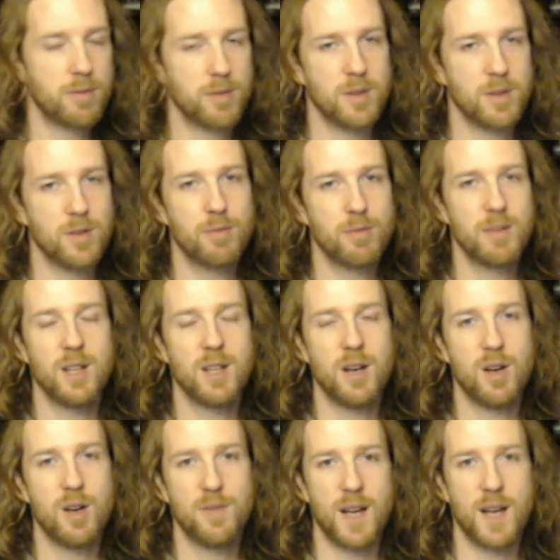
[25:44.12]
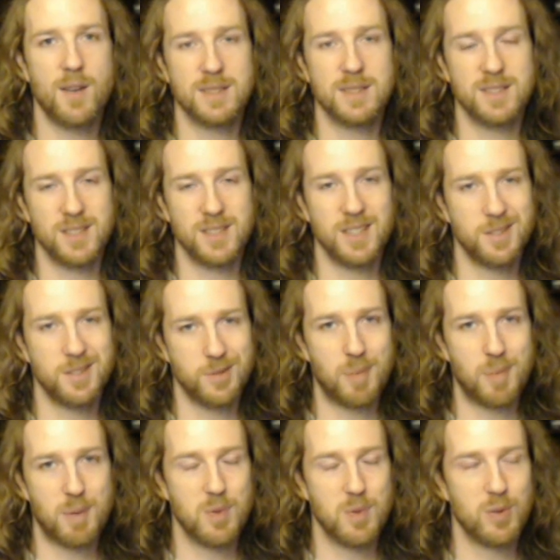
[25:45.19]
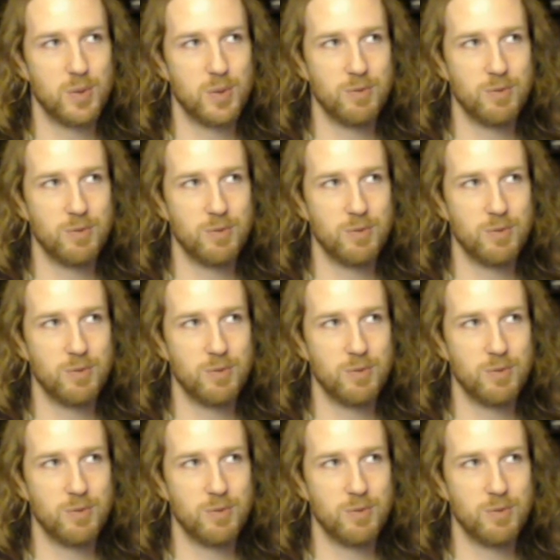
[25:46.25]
3.5 hours is a bit more